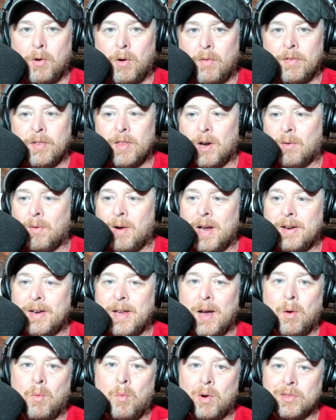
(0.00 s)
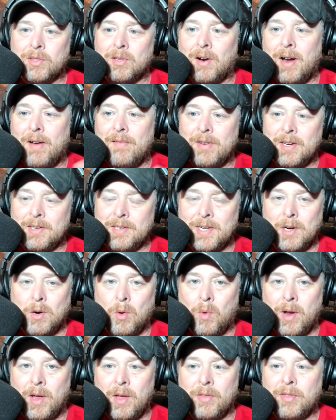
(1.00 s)
over there right now and what they're having to deal
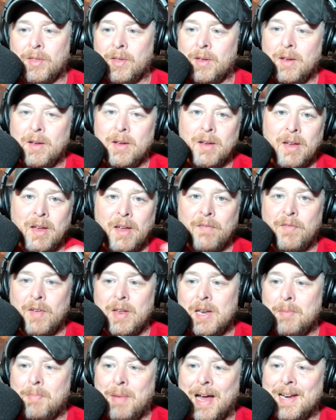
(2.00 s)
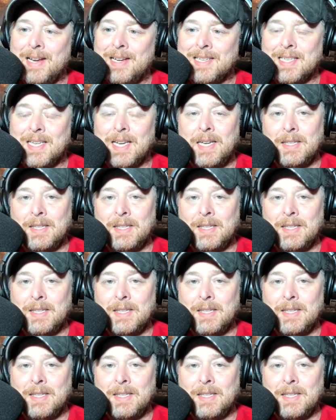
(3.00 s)
with. If anybody's seen the